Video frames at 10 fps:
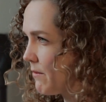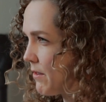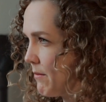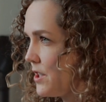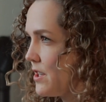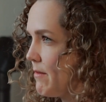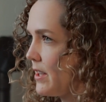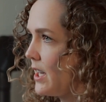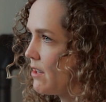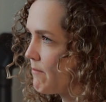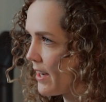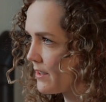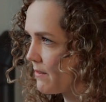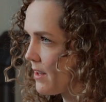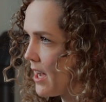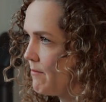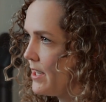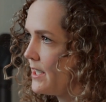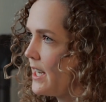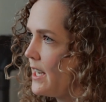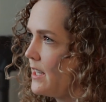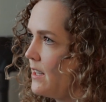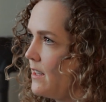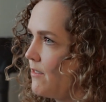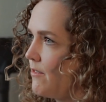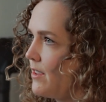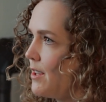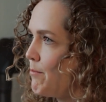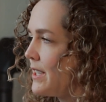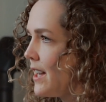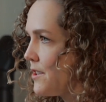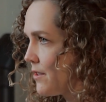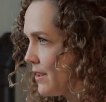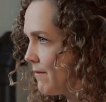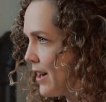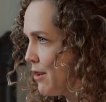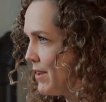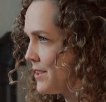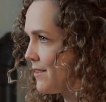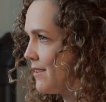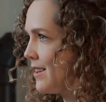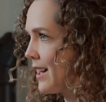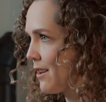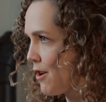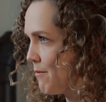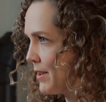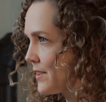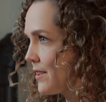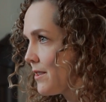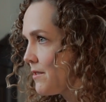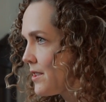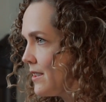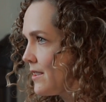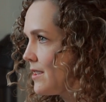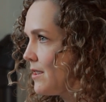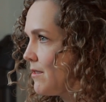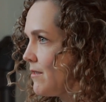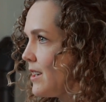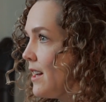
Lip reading: information about the impacts of climate and the potential environmental economic solutions to